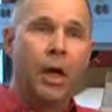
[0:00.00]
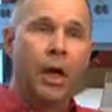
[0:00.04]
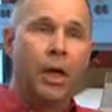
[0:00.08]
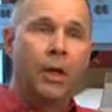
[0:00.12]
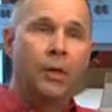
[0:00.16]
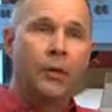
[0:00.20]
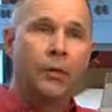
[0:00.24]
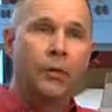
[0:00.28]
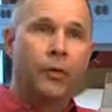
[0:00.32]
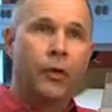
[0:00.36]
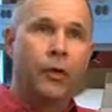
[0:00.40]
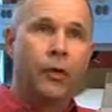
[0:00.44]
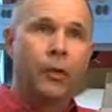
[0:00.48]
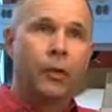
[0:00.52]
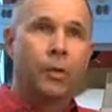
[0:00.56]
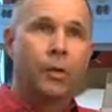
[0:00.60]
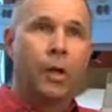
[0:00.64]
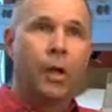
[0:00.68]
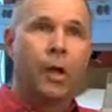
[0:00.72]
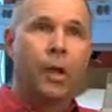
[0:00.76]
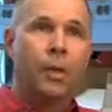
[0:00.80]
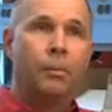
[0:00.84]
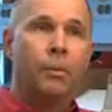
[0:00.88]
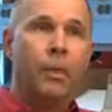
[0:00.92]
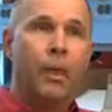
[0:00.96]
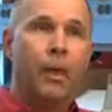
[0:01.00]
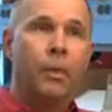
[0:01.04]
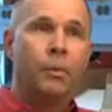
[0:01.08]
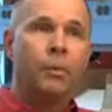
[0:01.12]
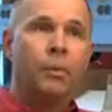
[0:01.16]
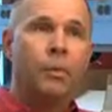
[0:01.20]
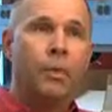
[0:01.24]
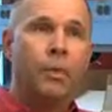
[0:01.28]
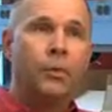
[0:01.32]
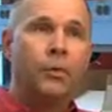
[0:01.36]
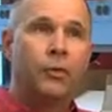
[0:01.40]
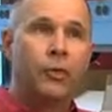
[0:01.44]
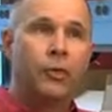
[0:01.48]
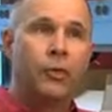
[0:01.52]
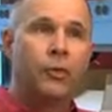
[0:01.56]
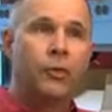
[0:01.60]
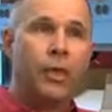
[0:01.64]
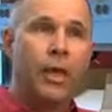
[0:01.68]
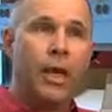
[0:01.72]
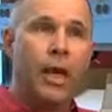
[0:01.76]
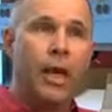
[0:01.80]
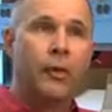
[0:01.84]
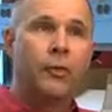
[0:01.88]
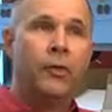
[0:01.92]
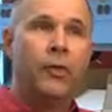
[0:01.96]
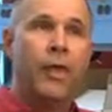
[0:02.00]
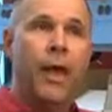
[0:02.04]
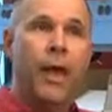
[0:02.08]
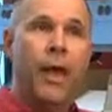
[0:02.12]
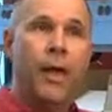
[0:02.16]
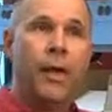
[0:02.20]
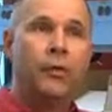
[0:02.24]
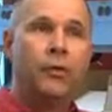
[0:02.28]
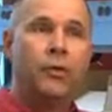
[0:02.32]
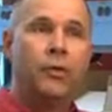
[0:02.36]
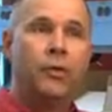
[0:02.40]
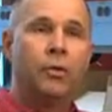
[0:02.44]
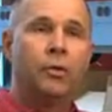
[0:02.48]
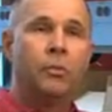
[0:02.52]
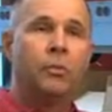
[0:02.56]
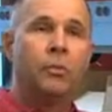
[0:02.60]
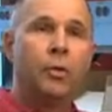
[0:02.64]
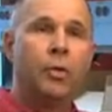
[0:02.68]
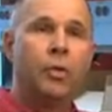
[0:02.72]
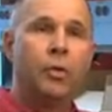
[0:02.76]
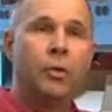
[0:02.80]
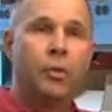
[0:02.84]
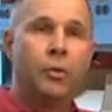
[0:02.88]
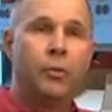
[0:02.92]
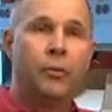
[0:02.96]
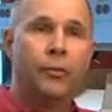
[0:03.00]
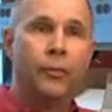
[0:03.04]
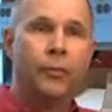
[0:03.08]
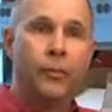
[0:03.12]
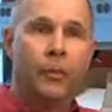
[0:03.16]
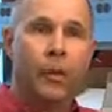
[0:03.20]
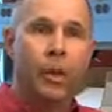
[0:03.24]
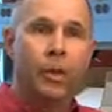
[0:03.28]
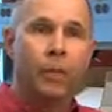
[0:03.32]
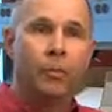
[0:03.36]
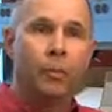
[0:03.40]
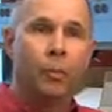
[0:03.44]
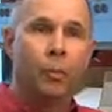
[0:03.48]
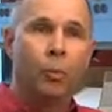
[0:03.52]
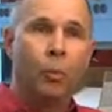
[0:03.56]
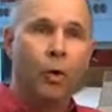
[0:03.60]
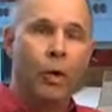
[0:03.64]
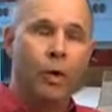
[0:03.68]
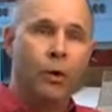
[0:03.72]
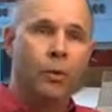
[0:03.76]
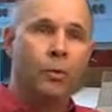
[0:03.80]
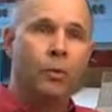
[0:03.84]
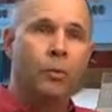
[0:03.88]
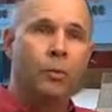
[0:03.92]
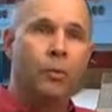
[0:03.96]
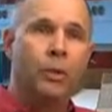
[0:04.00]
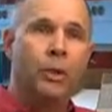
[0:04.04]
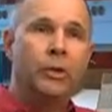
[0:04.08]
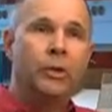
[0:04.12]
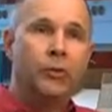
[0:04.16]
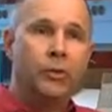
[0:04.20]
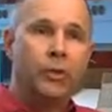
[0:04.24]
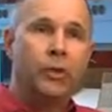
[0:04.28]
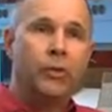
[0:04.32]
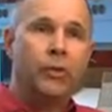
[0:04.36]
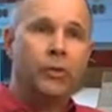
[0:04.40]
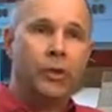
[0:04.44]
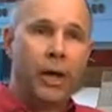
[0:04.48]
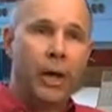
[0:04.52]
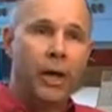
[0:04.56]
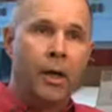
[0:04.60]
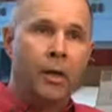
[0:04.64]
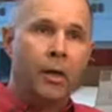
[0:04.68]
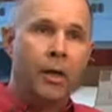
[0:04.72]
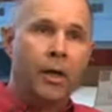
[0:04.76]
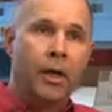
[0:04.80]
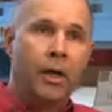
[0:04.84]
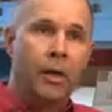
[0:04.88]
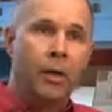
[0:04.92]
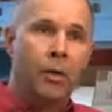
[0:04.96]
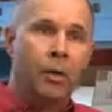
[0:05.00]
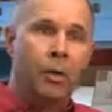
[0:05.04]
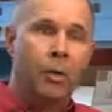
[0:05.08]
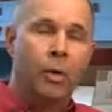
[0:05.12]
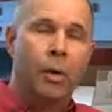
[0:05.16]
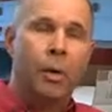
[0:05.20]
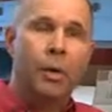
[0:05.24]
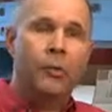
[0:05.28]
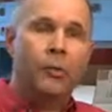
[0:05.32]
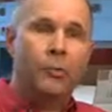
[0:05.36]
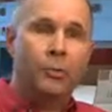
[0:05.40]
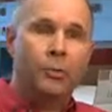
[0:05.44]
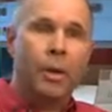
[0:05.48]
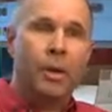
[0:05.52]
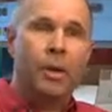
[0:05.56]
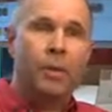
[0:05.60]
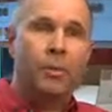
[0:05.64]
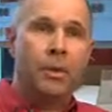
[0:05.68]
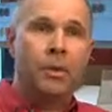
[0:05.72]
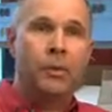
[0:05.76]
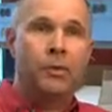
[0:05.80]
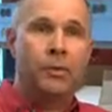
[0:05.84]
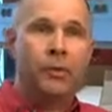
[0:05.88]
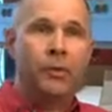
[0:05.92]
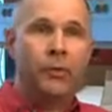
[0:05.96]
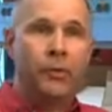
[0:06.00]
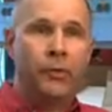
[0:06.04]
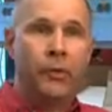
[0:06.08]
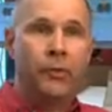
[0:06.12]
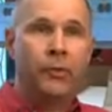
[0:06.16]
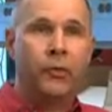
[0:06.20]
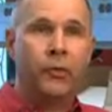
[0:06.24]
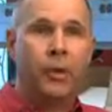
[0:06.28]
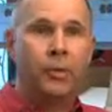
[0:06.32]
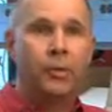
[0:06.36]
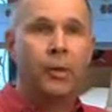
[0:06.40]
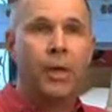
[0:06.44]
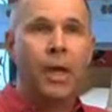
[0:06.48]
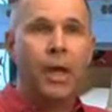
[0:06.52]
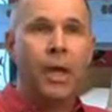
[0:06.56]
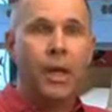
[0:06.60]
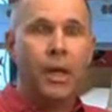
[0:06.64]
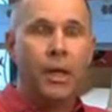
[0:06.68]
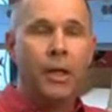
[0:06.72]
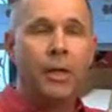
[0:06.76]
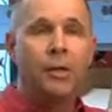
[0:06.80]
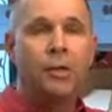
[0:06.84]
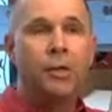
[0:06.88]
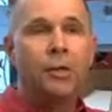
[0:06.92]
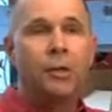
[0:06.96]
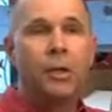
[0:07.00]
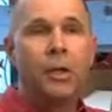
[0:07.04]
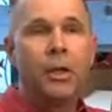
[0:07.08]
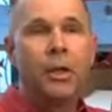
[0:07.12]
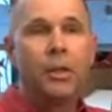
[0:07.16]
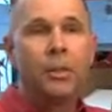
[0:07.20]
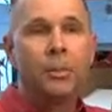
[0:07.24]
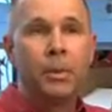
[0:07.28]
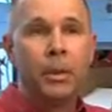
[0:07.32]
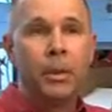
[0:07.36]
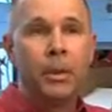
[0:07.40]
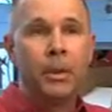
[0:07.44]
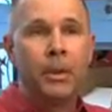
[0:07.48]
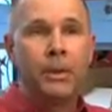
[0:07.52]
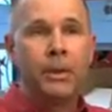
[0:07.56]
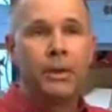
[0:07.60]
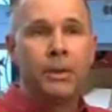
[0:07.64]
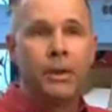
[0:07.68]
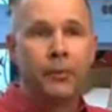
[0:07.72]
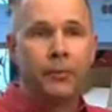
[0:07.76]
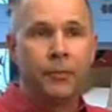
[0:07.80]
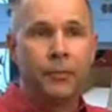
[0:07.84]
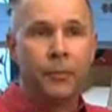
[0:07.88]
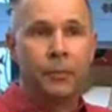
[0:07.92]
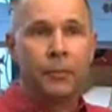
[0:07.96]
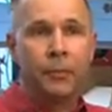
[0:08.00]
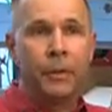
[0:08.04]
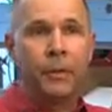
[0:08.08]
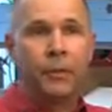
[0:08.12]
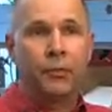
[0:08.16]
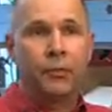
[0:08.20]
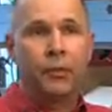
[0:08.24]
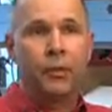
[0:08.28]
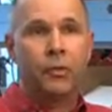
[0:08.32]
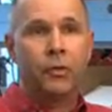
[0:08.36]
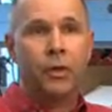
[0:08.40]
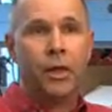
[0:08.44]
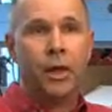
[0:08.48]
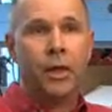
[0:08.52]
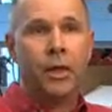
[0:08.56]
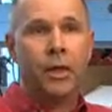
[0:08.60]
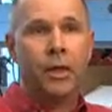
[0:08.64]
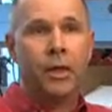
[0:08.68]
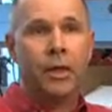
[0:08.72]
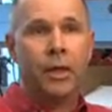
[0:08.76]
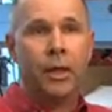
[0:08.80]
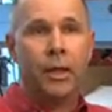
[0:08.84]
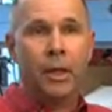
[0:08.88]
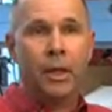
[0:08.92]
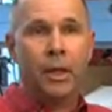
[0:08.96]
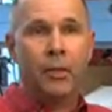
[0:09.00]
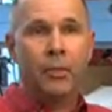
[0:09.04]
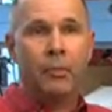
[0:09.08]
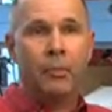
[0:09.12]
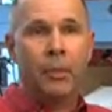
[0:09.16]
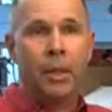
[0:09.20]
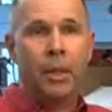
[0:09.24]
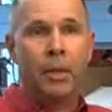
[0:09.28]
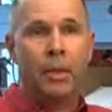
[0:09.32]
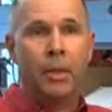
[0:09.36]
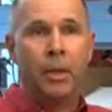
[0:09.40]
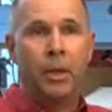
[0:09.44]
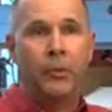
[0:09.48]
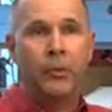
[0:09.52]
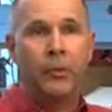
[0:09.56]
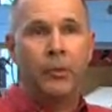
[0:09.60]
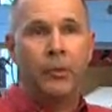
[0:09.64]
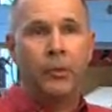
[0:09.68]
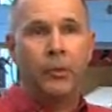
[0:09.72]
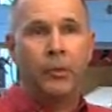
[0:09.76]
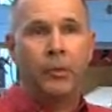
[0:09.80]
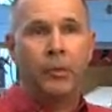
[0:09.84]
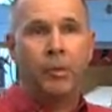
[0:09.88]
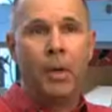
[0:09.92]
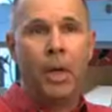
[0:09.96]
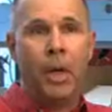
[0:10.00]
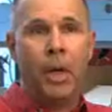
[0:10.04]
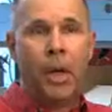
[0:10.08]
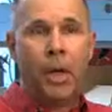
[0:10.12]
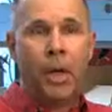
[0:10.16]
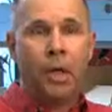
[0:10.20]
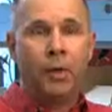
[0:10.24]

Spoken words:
And so my own research has had to move from one research area or experimental system into a completely different research area and experimental system.